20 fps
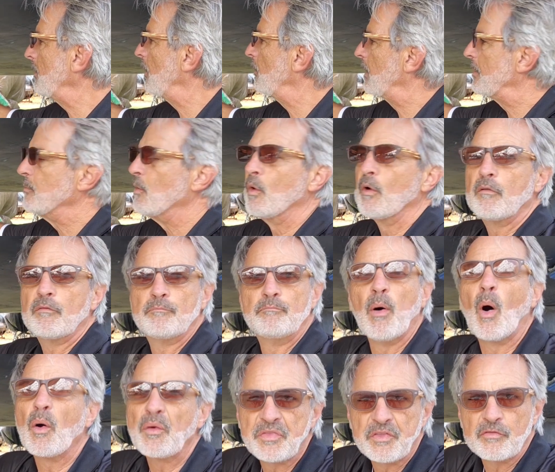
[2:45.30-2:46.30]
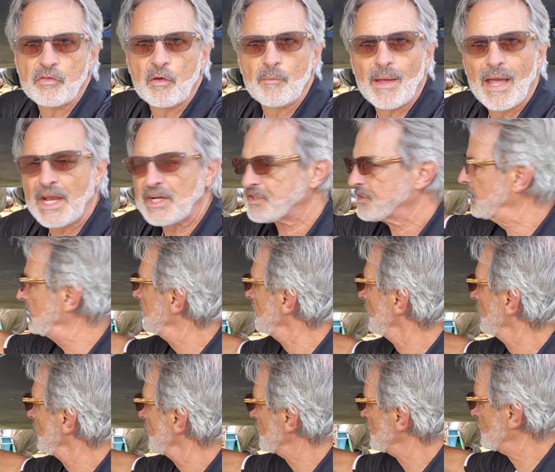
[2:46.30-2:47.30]
I'm going to remove both of them, actually
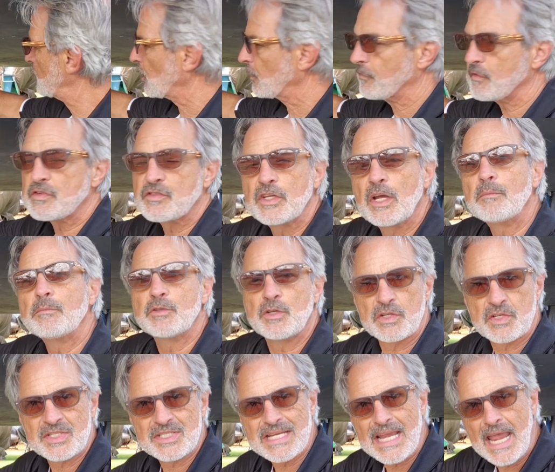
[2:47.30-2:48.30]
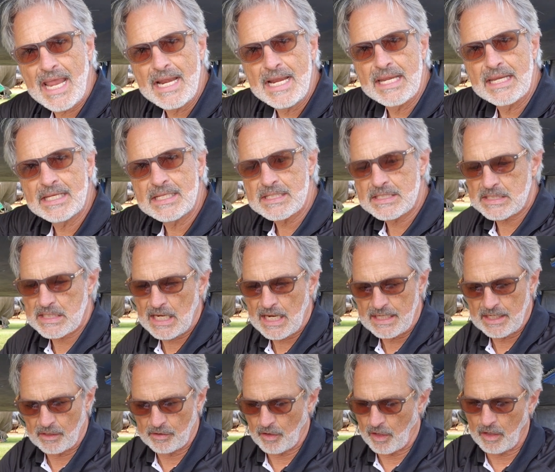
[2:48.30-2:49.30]
service them, just sand the
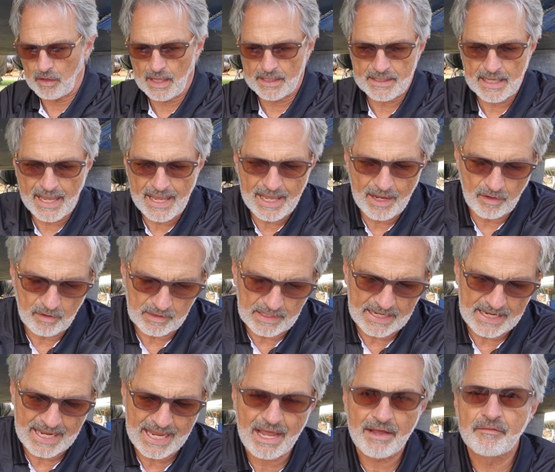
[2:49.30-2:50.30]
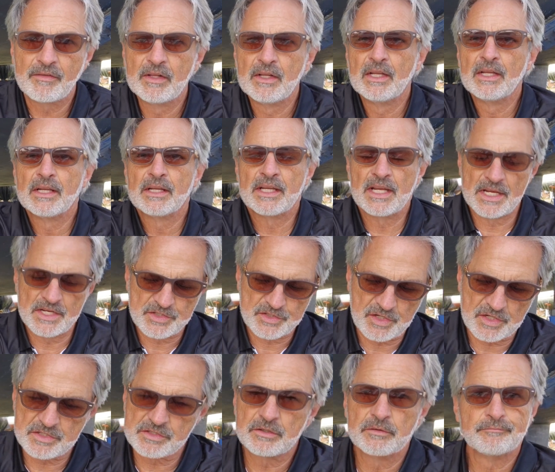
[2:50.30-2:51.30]
inside, and all I have is
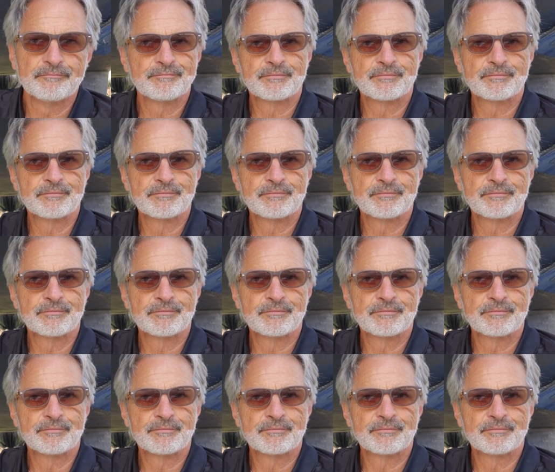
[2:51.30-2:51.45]
just,